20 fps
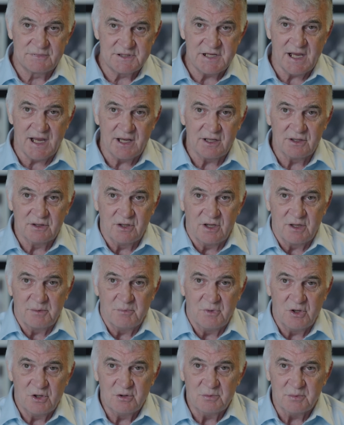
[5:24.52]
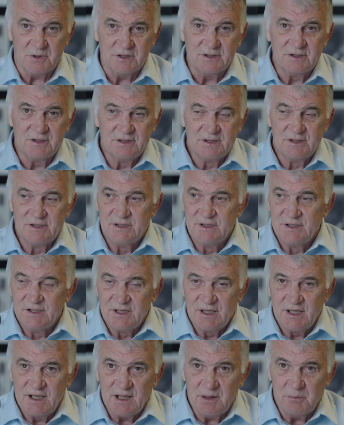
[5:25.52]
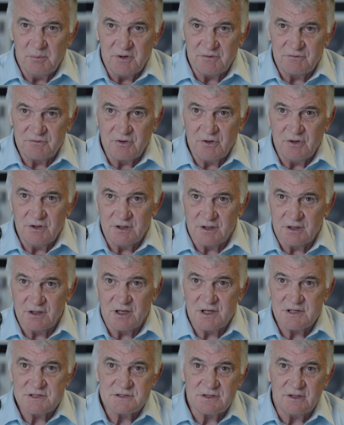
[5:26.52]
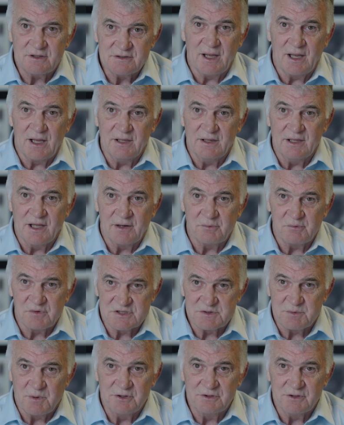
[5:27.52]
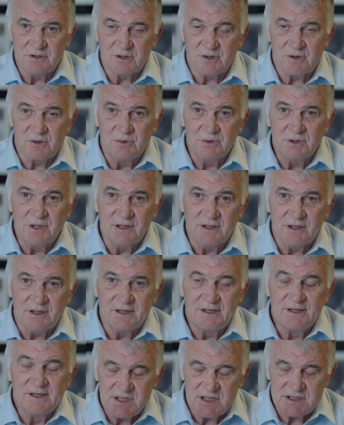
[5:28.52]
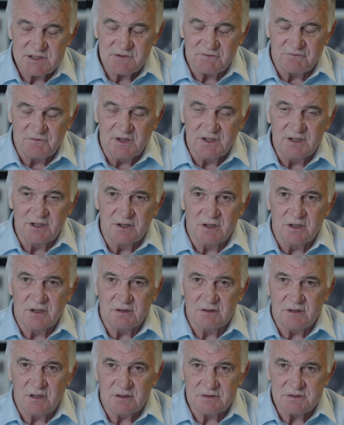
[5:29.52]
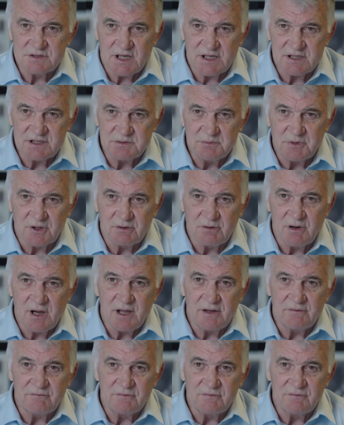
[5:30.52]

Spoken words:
town like Melbourne, and we've turned the lights on, and they responded accordingly. That's a feeling I'll take to my grave.